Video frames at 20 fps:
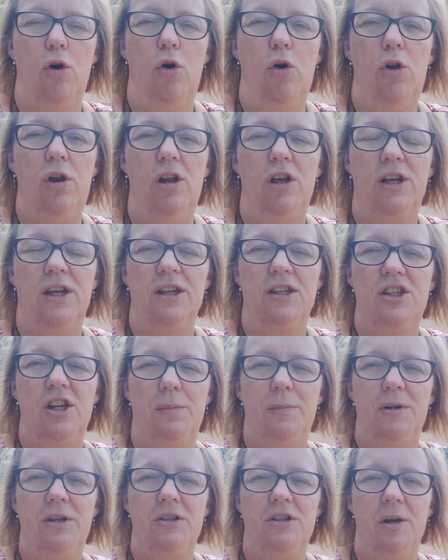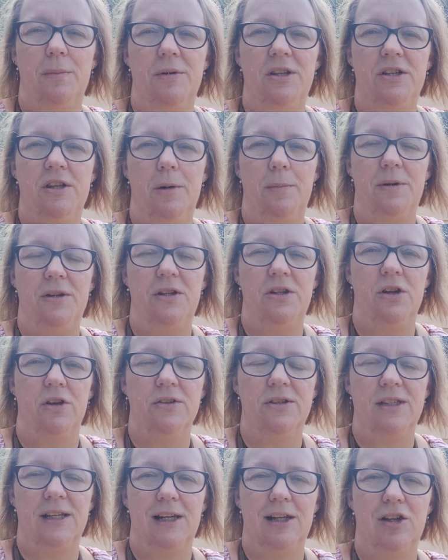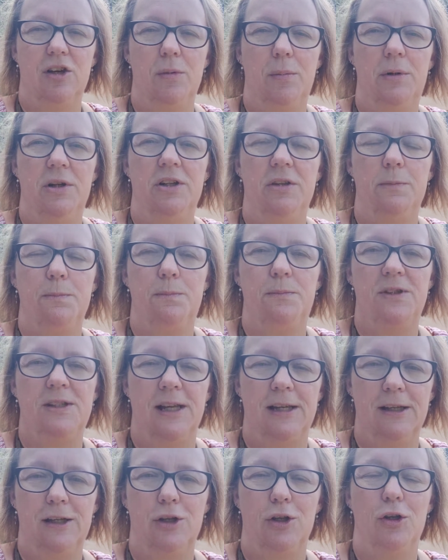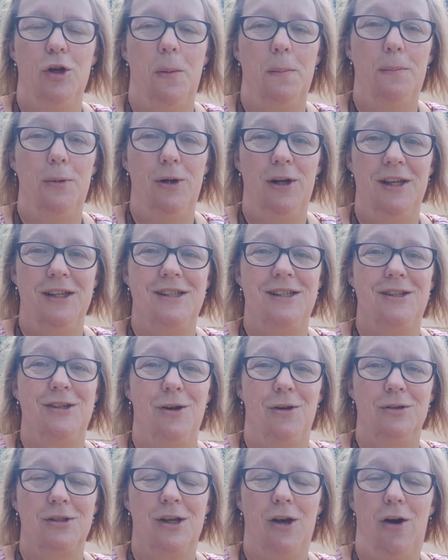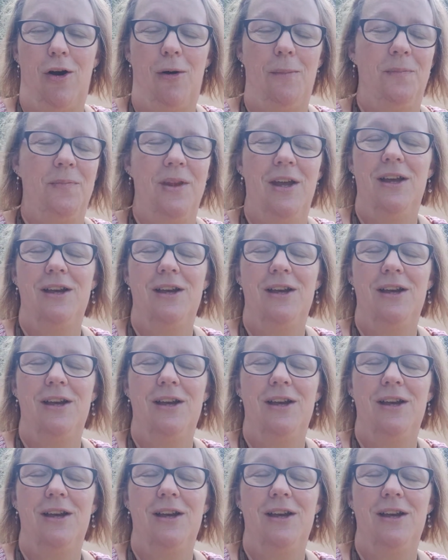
or look at www.siliconbullet.com,